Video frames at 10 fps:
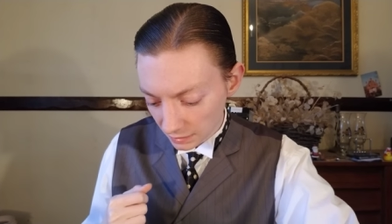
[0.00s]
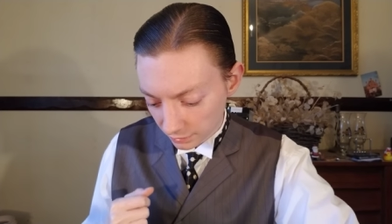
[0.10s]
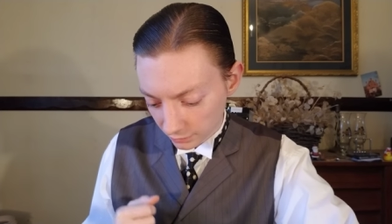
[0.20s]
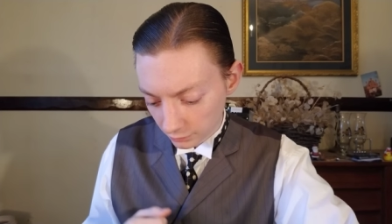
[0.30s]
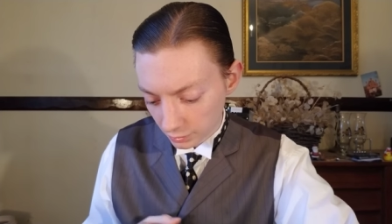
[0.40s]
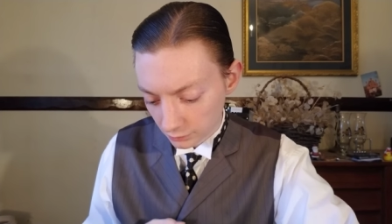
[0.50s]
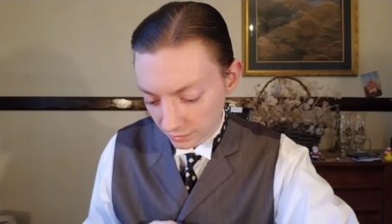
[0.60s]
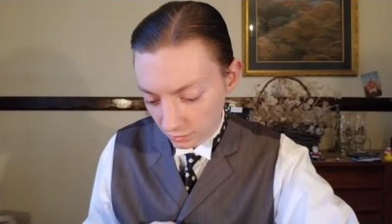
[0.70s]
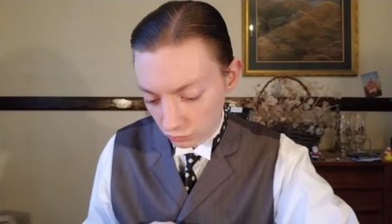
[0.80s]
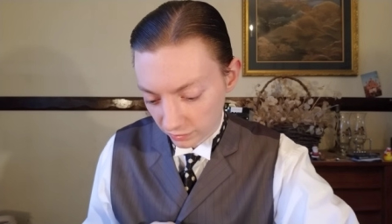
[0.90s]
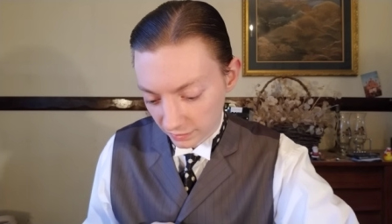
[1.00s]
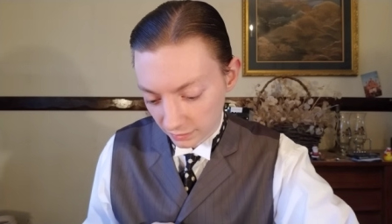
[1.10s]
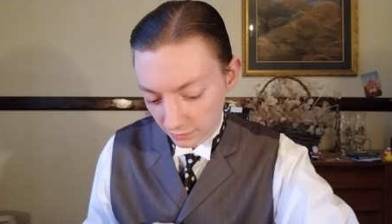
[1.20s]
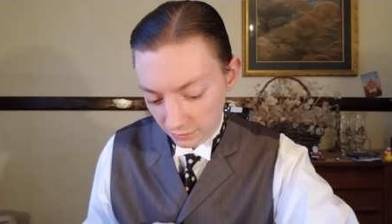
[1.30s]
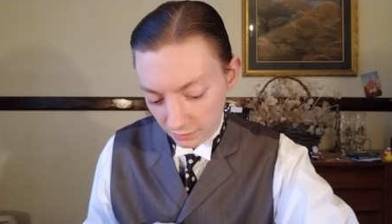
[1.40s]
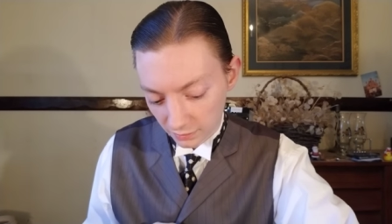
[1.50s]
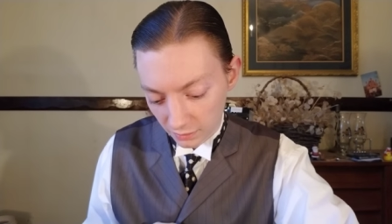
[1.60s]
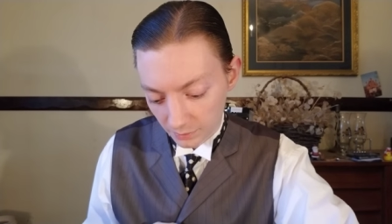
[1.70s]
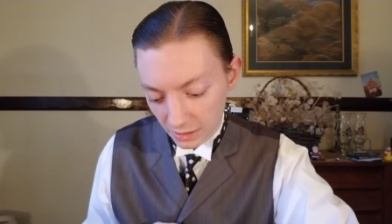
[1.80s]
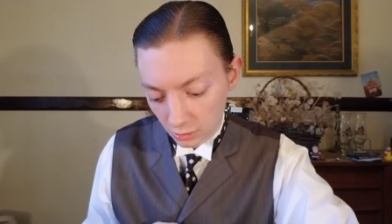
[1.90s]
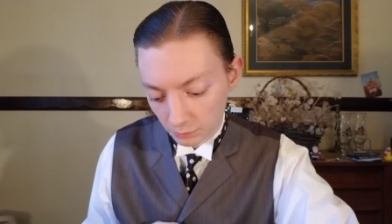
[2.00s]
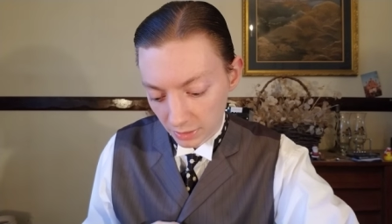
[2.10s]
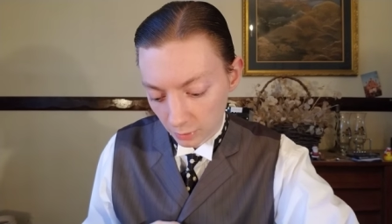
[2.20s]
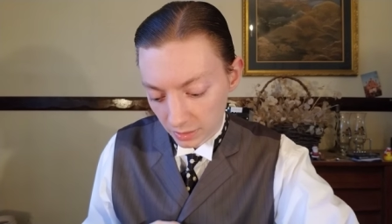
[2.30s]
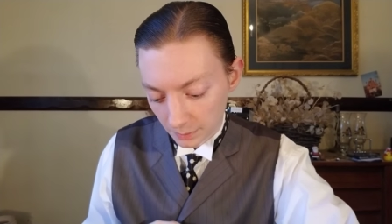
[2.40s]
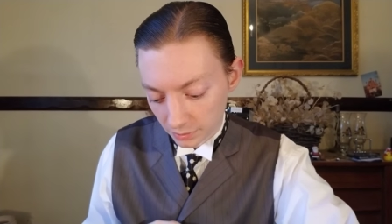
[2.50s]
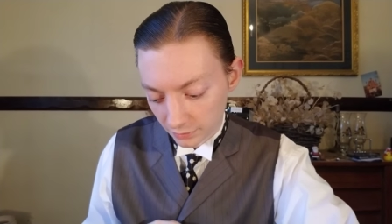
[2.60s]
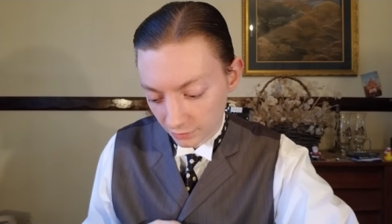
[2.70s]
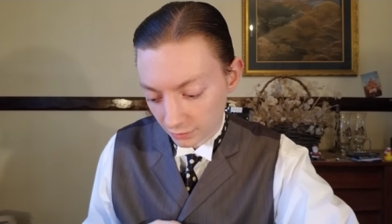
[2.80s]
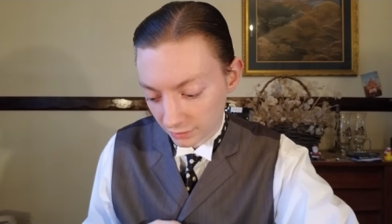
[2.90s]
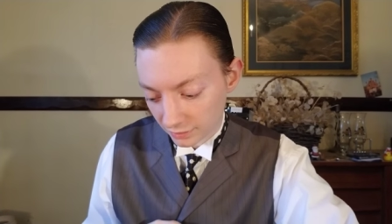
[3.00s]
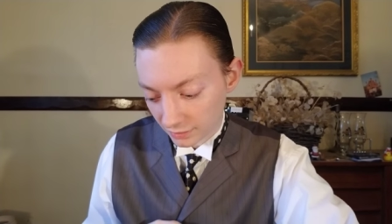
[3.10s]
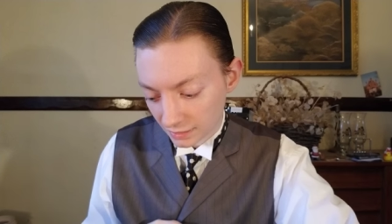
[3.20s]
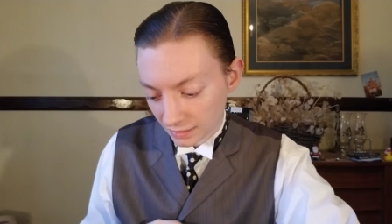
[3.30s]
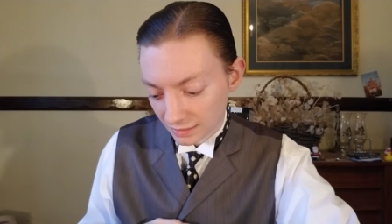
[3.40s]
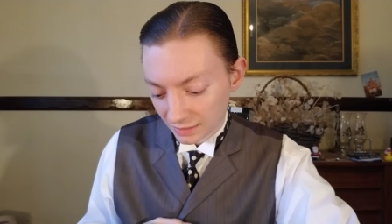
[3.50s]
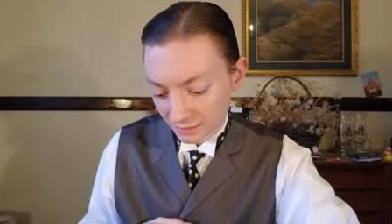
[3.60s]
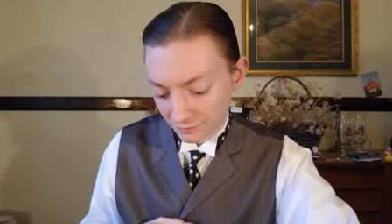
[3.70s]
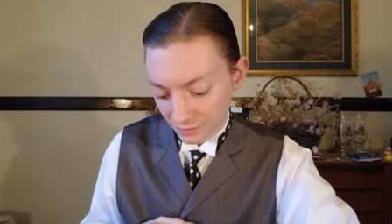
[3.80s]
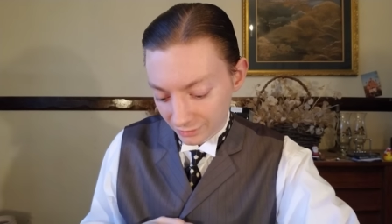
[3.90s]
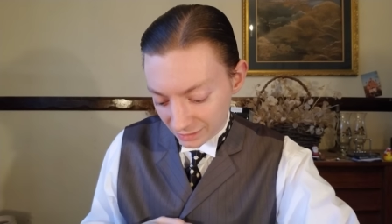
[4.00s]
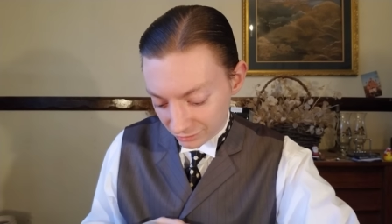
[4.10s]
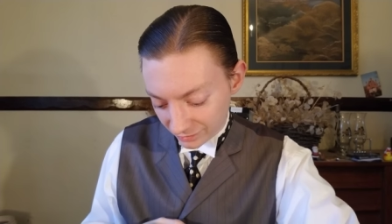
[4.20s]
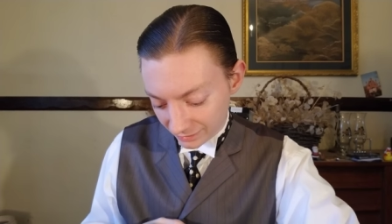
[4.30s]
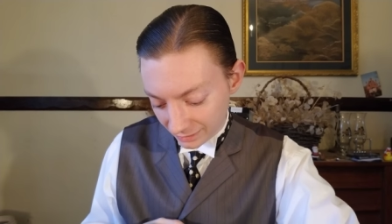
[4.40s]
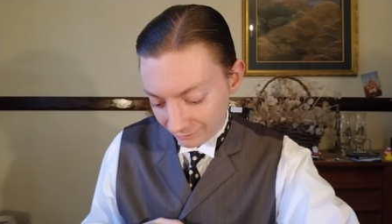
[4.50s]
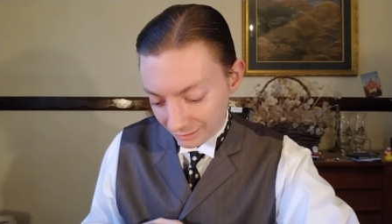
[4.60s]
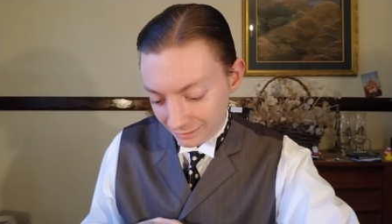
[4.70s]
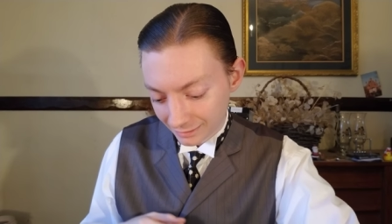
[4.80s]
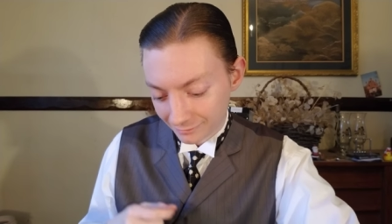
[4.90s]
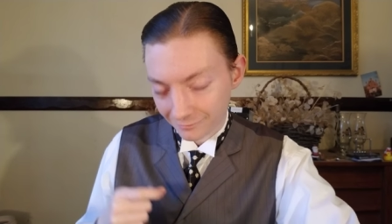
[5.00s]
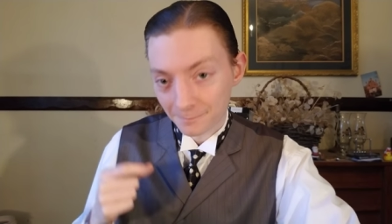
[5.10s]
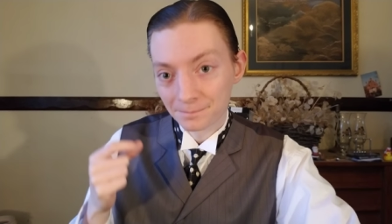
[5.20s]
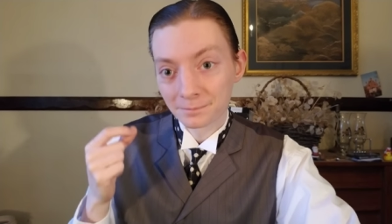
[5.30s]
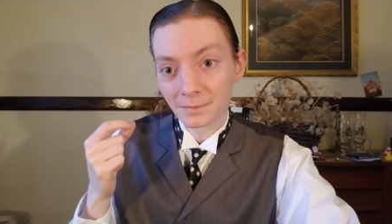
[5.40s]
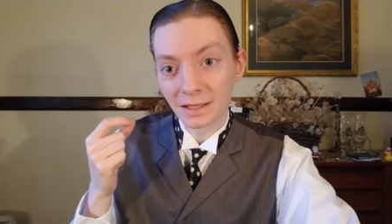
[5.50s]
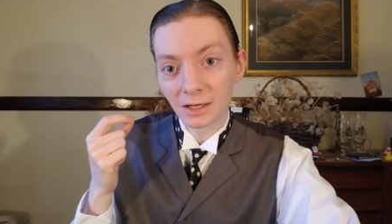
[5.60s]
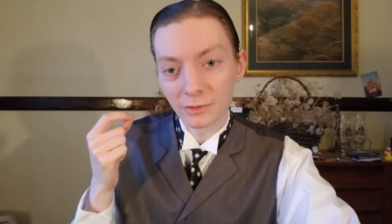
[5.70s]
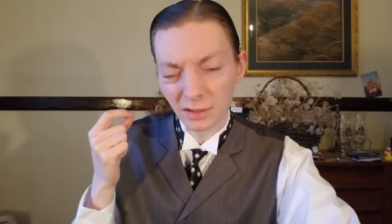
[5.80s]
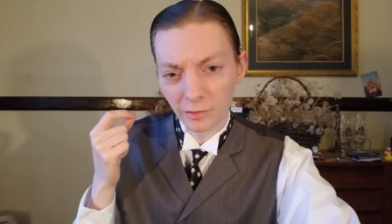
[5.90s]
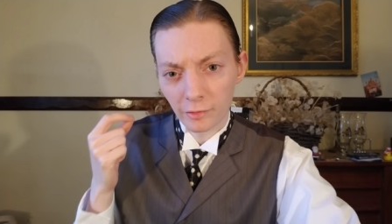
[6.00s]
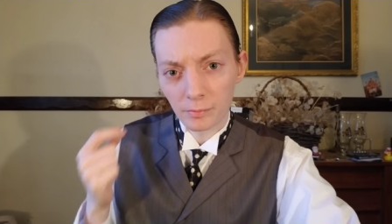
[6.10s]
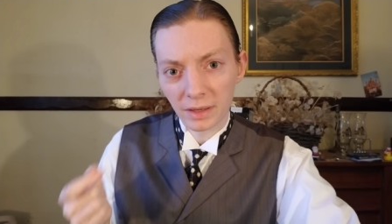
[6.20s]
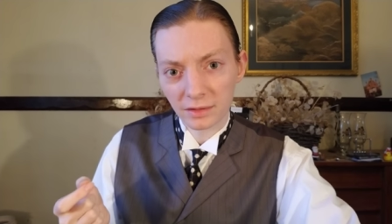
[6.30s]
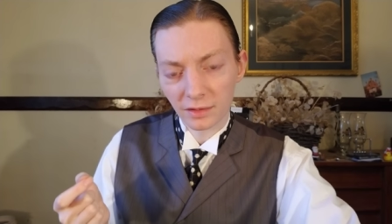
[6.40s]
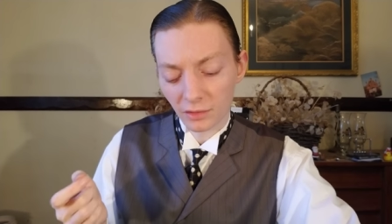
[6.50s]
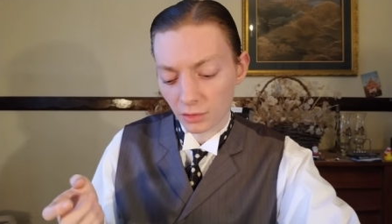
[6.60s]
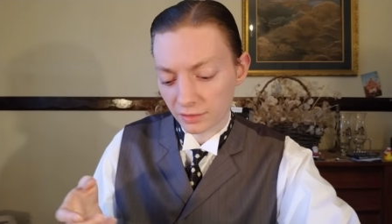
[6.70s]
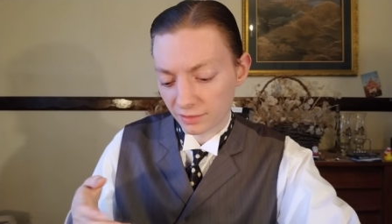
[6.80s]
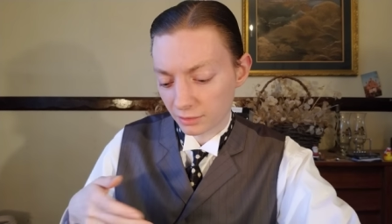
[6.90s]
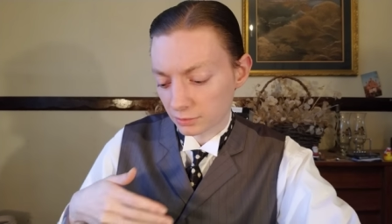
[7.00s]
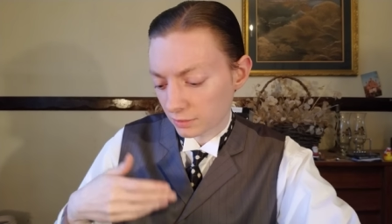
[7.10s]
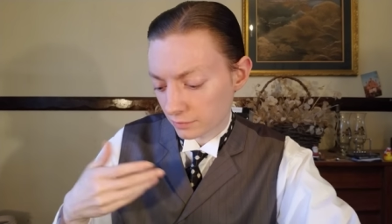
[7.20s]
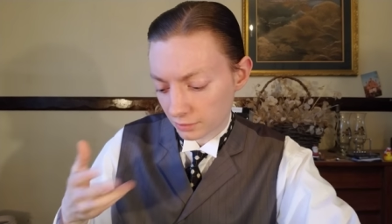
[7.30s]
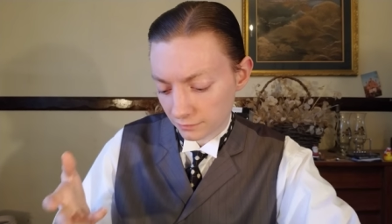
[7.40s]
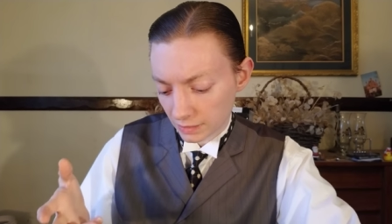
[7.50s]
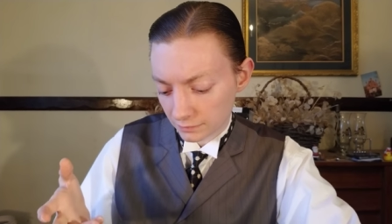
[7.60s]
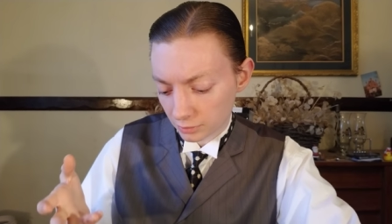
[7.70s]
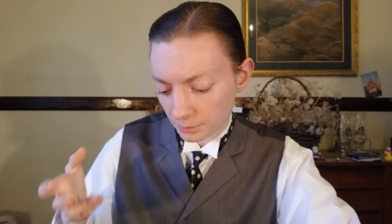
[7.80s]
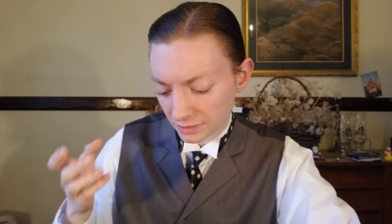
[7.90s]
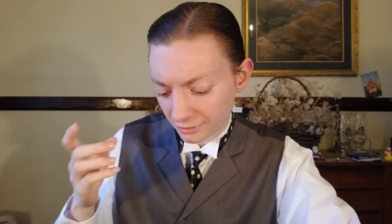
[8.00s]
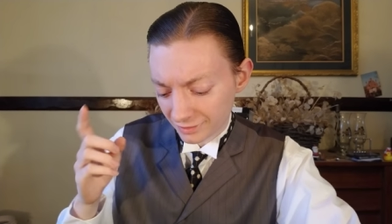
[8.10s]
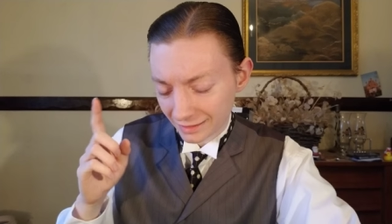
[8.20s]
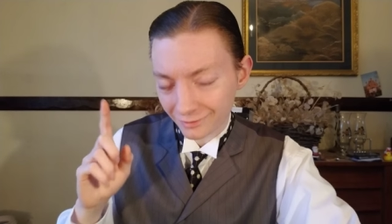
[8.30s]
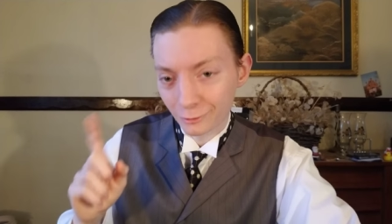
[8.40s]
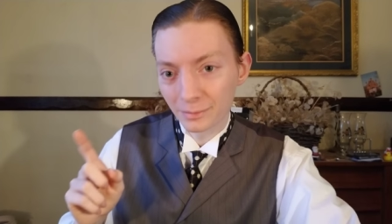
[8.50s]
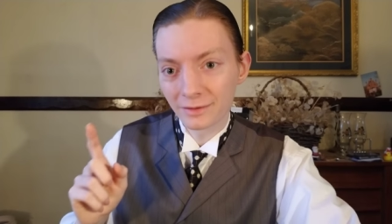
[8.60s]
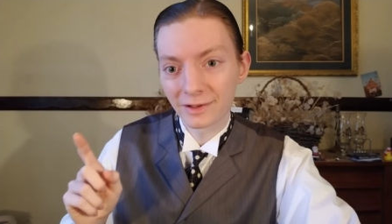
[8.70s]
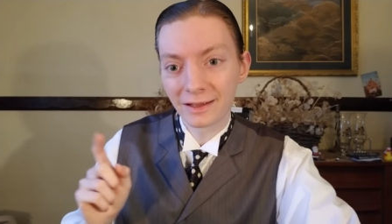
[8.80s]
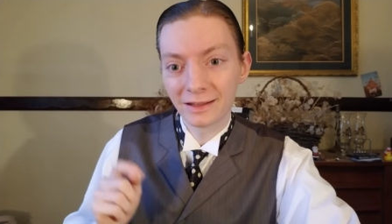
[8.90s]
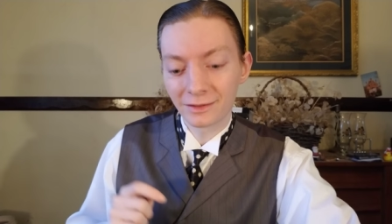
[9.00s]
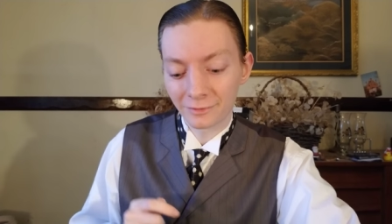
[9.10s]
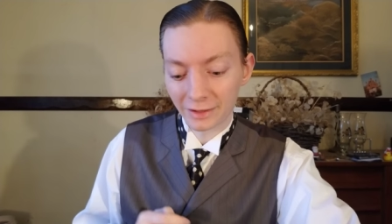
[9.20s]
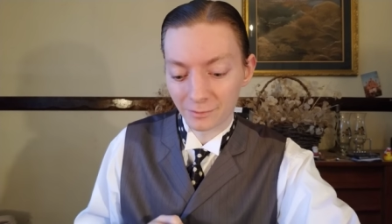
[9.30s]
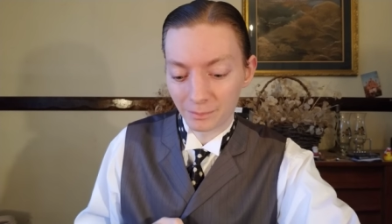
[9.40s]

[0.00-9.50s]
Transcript: Still, though, what's interesting is I say it's a tomato bell pepper sauce. Uh, very interestingly enough, you know, it is a robust sauce, though. It is very flavorful, but there is that little bit of a hint of like a